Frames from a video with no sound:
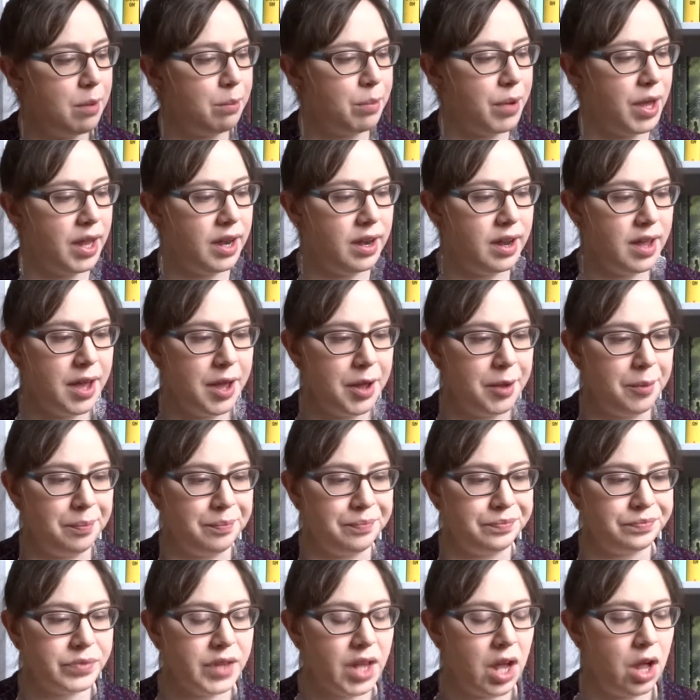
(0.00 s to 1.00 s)
But
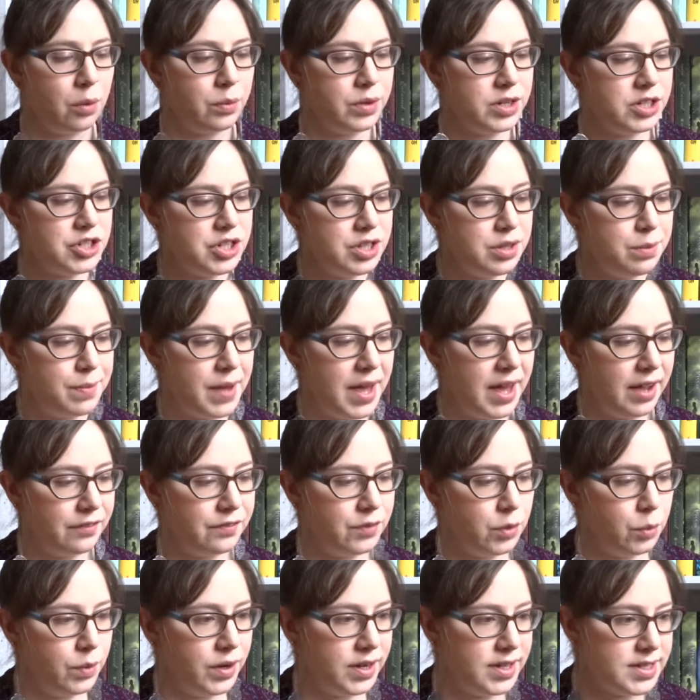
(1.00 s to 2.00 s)
um, I'll read you the back
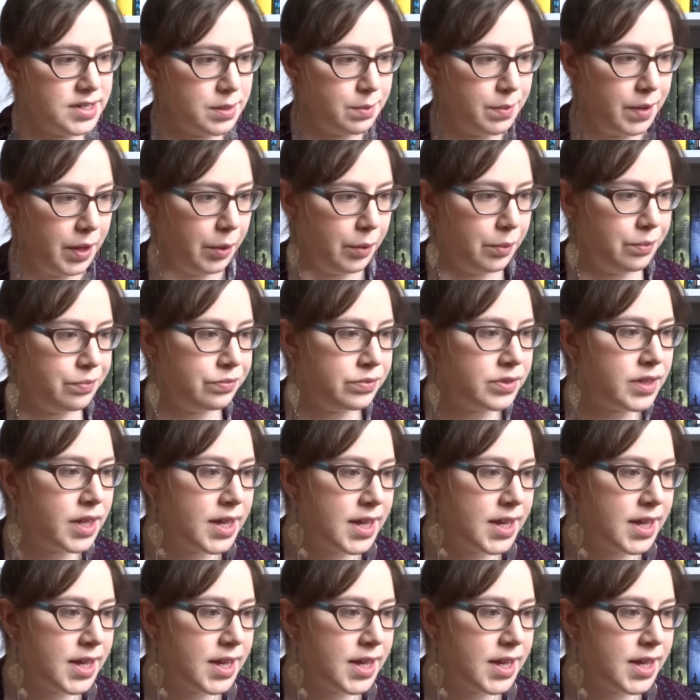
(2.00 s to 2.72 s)
for what it's about.